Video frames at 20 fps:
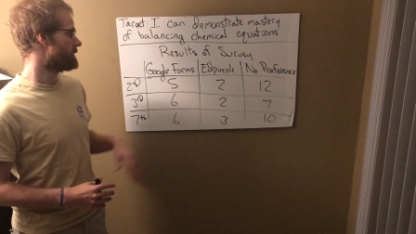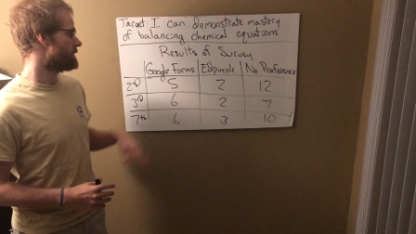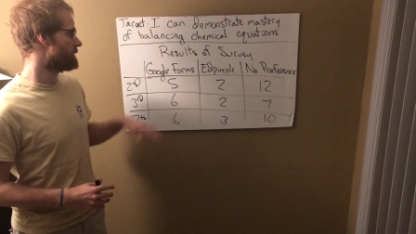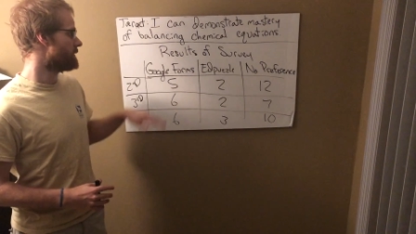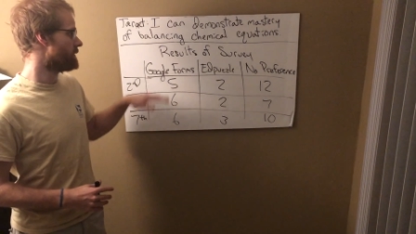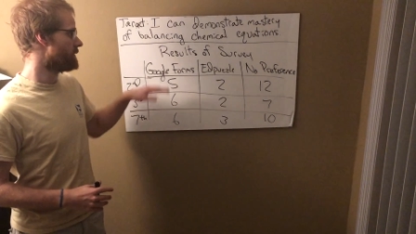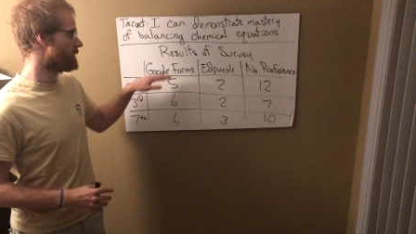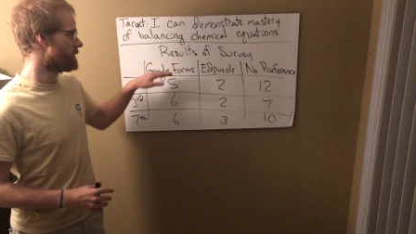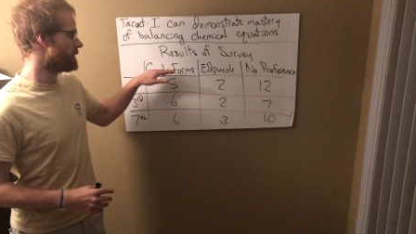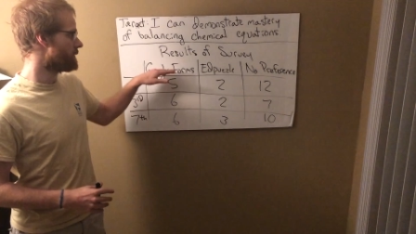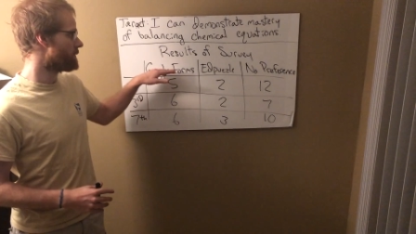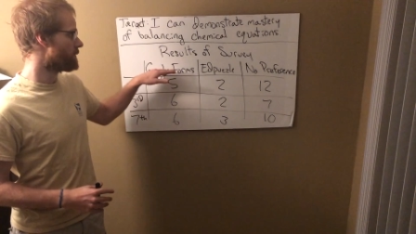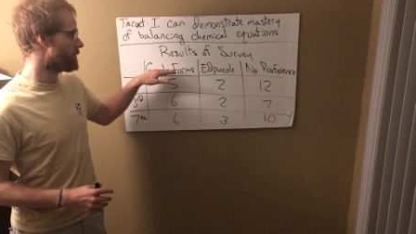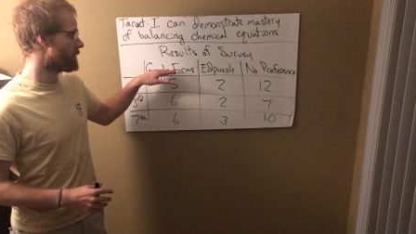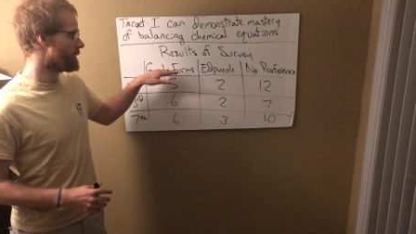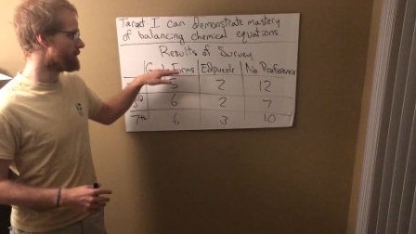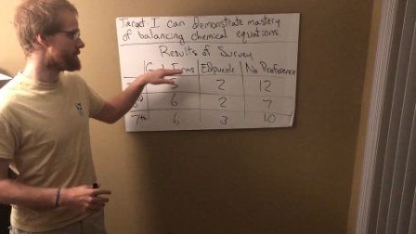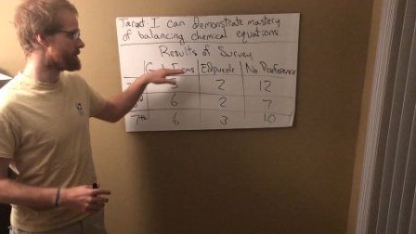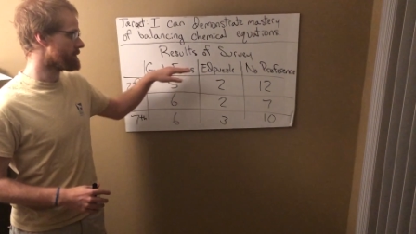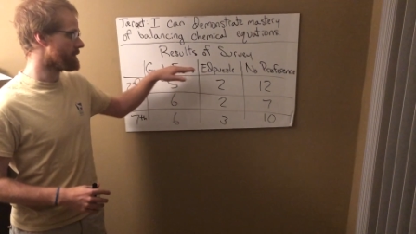Google
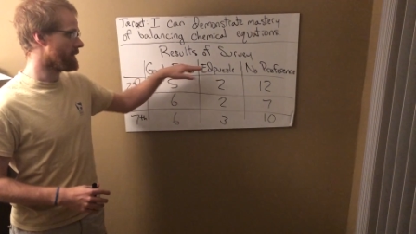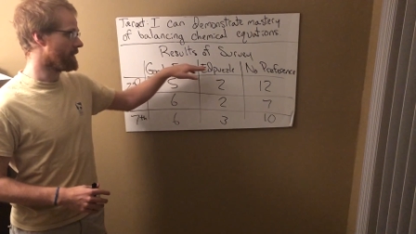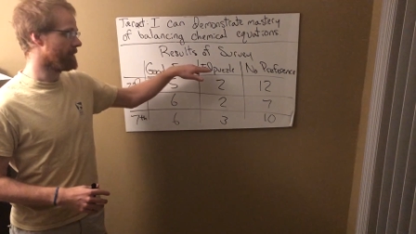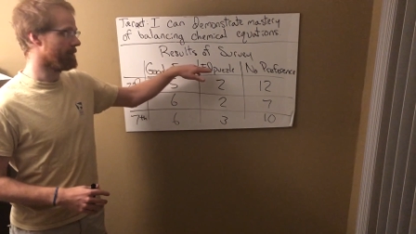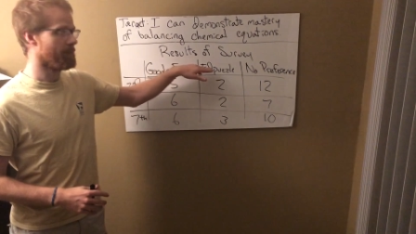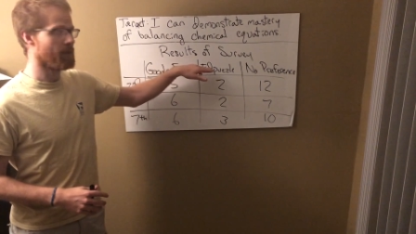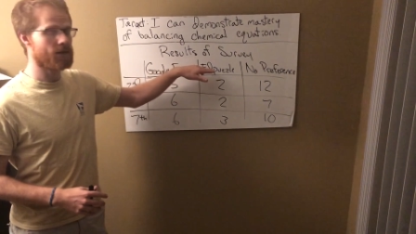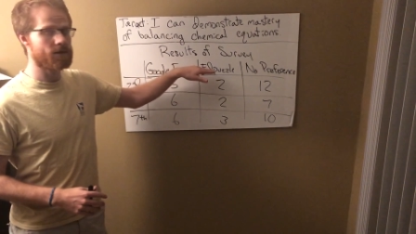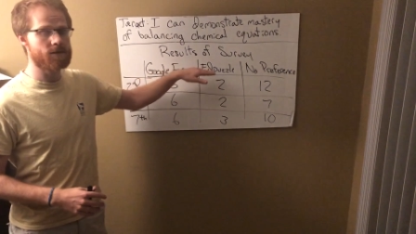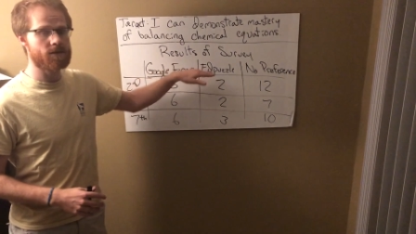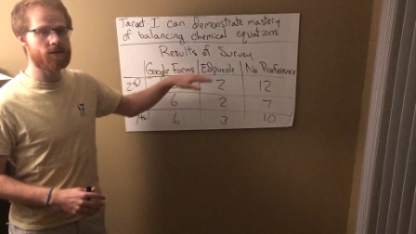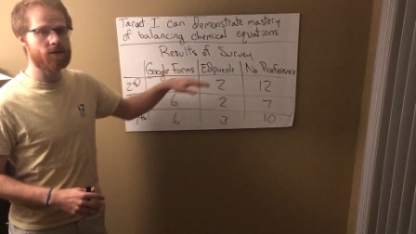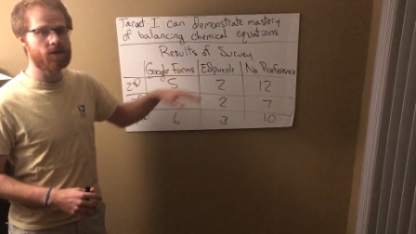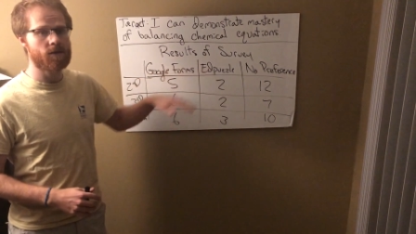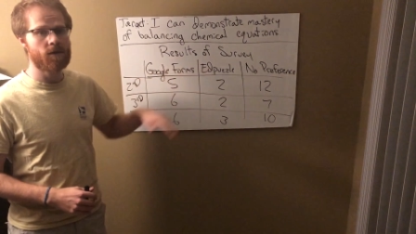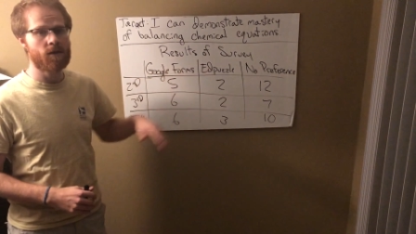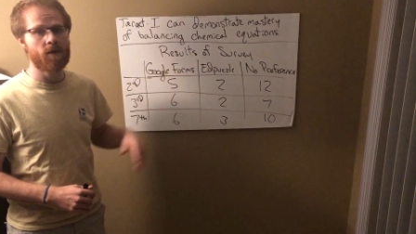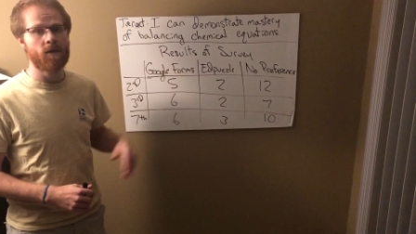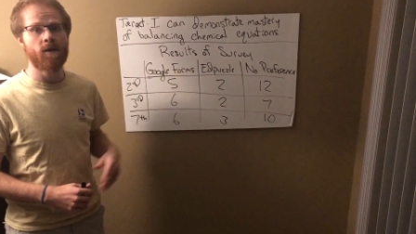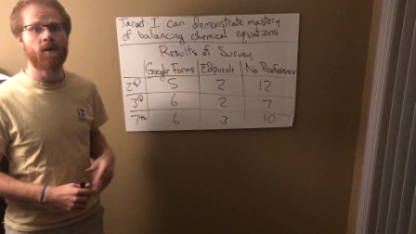Forms or Edpuzzle.
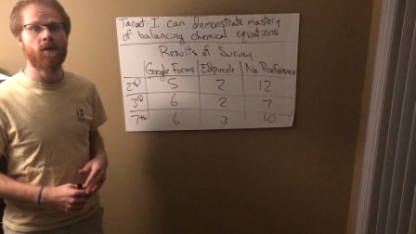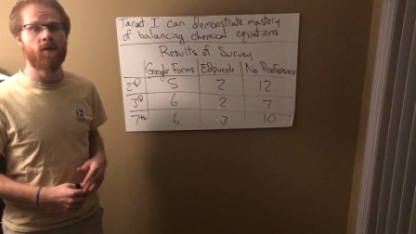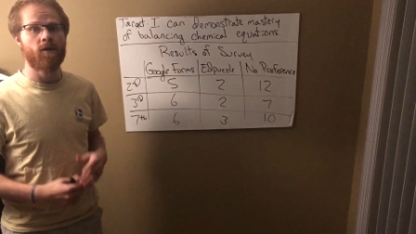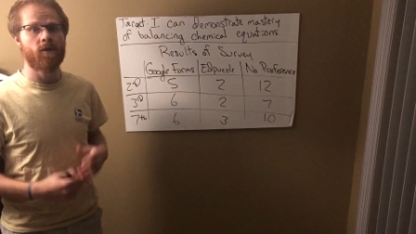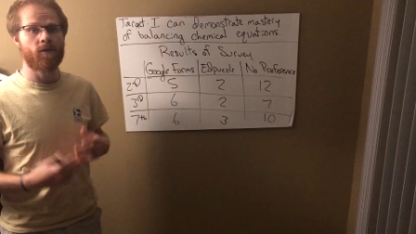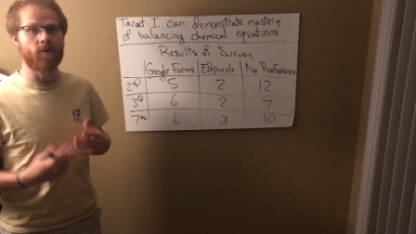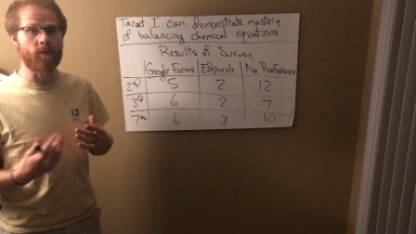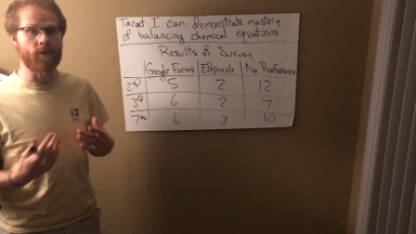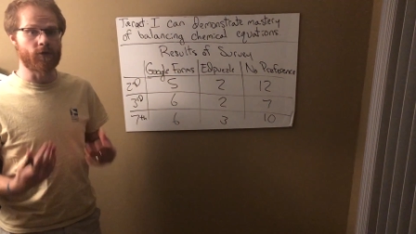The